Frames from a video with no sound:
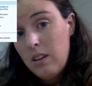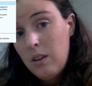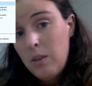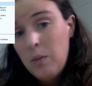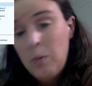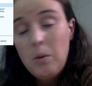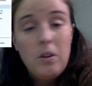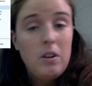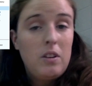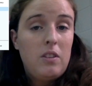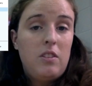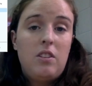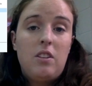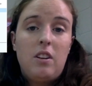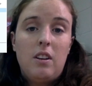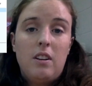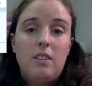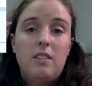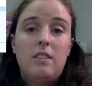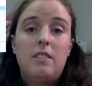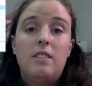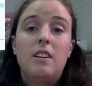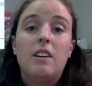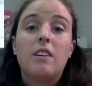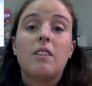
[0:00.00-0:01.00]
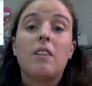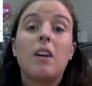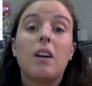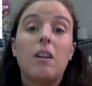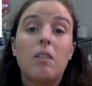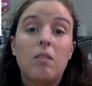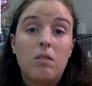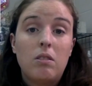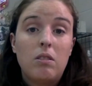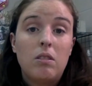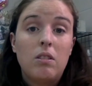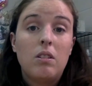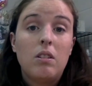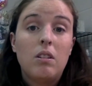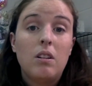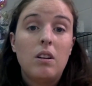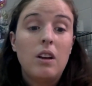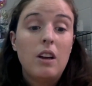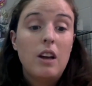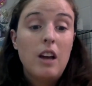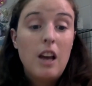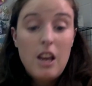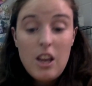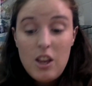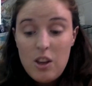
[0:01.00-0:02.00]
well, it's still a 0.
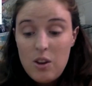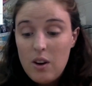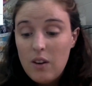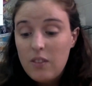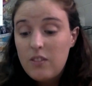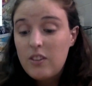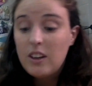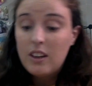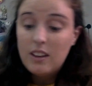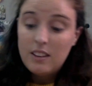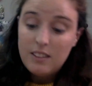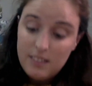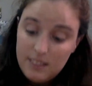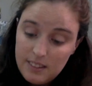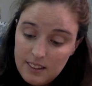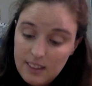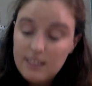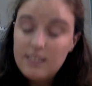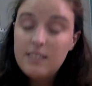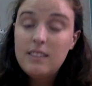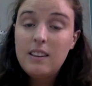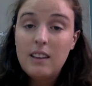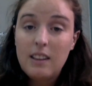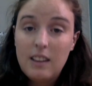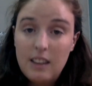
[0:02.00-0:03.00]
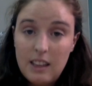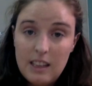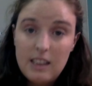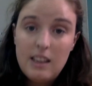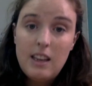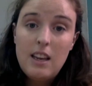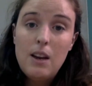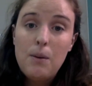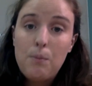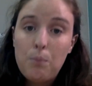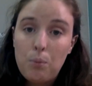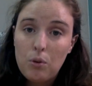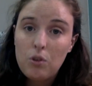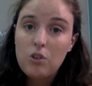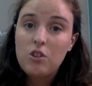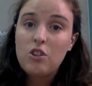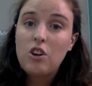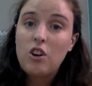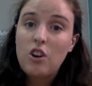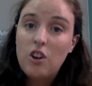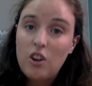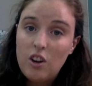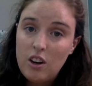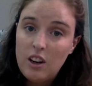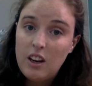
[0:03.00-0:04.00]
You have to consistently keep
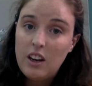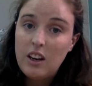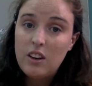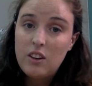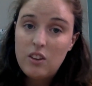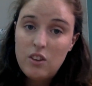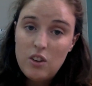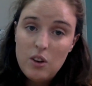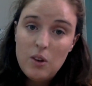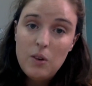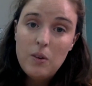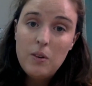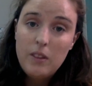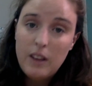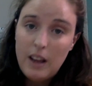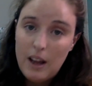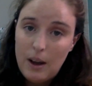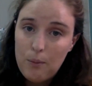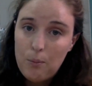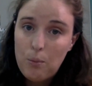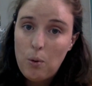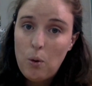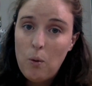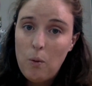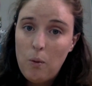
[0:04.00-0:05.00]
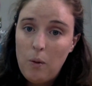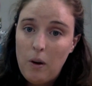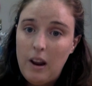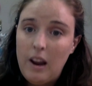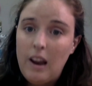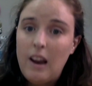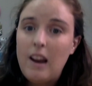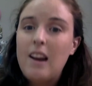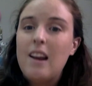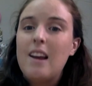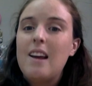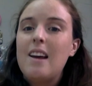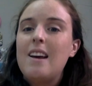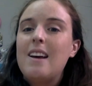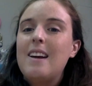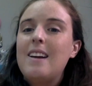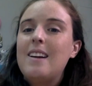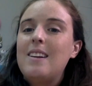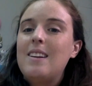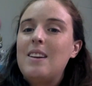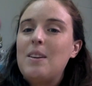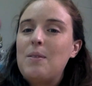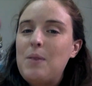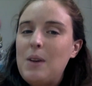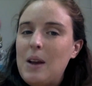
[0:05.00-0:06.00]
returning to that point
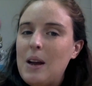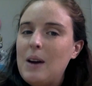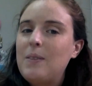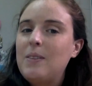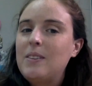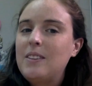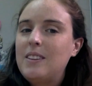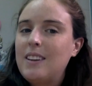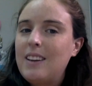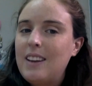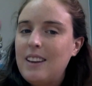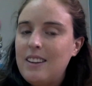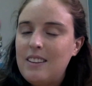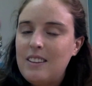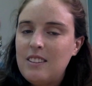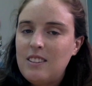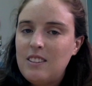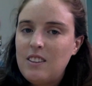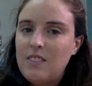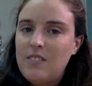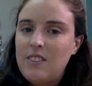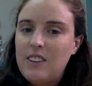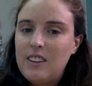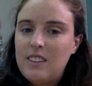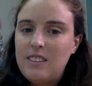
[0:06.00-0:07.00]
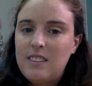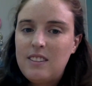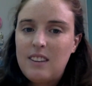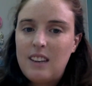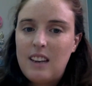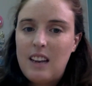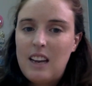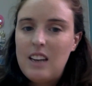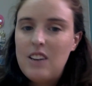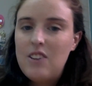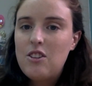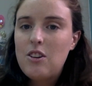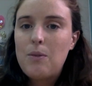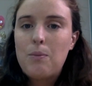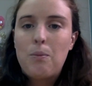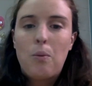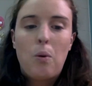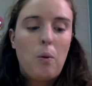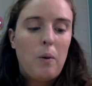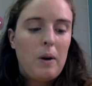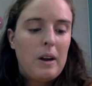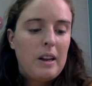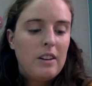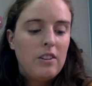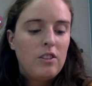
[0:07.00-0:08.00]
to be able to get the sophistication
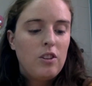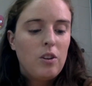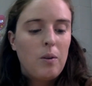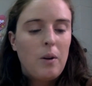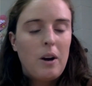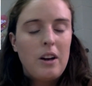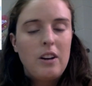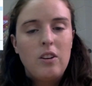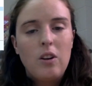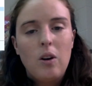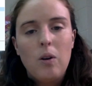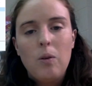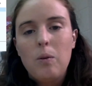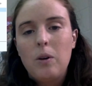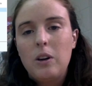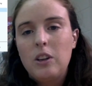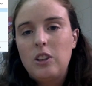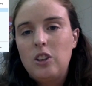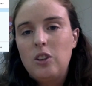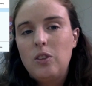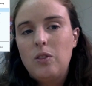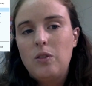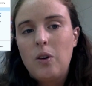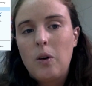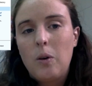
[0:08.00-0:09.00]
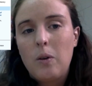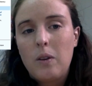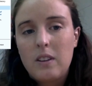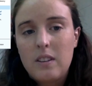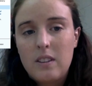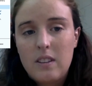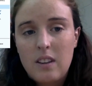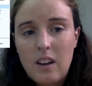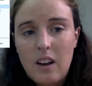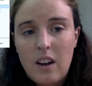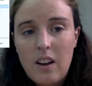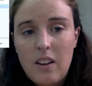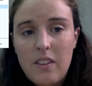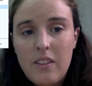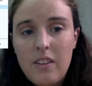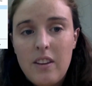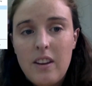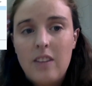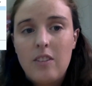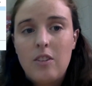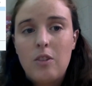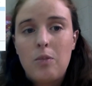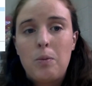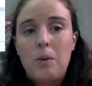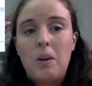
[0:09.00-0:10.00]
point. So I don't want you focusing on
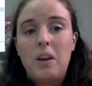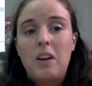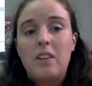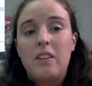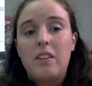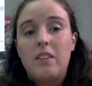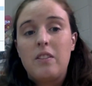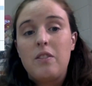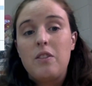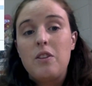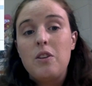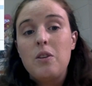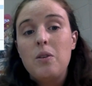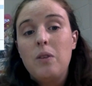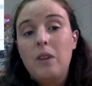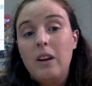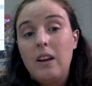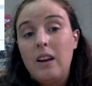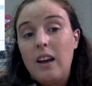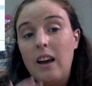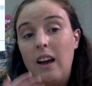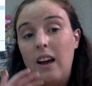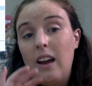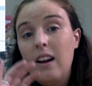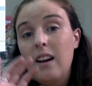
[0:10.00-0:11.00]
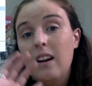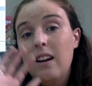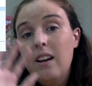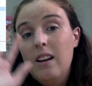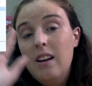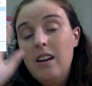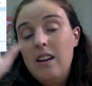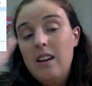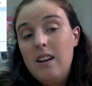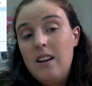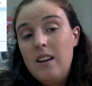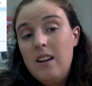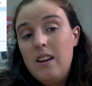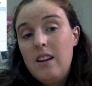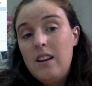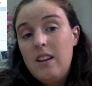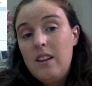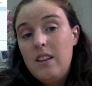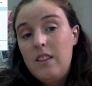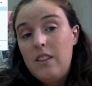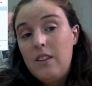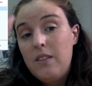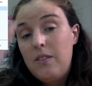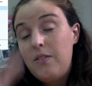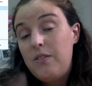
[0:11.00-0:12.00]
this, because if you can get
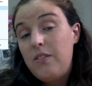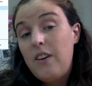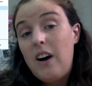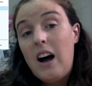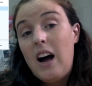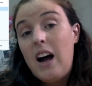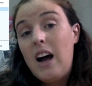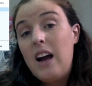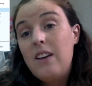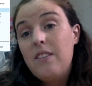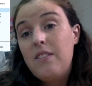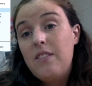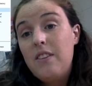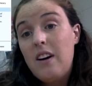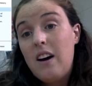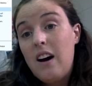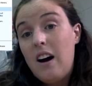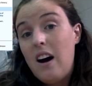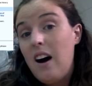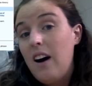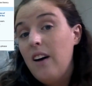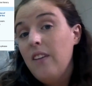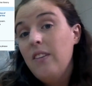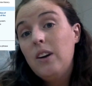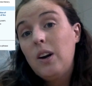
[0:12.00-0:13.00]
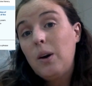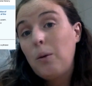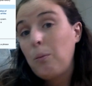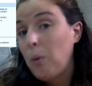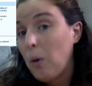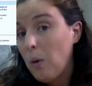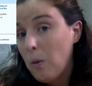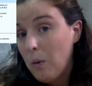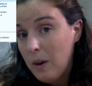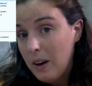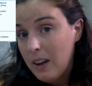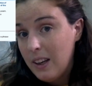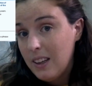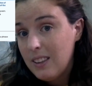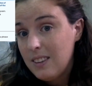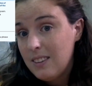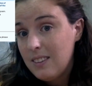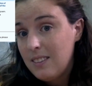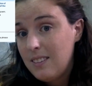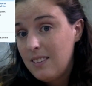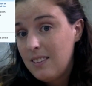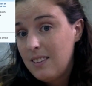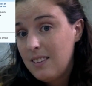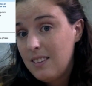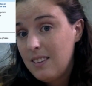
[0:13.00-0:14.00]
the 5 other
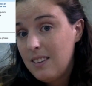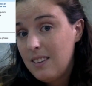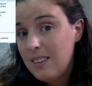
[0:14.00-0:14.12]
points,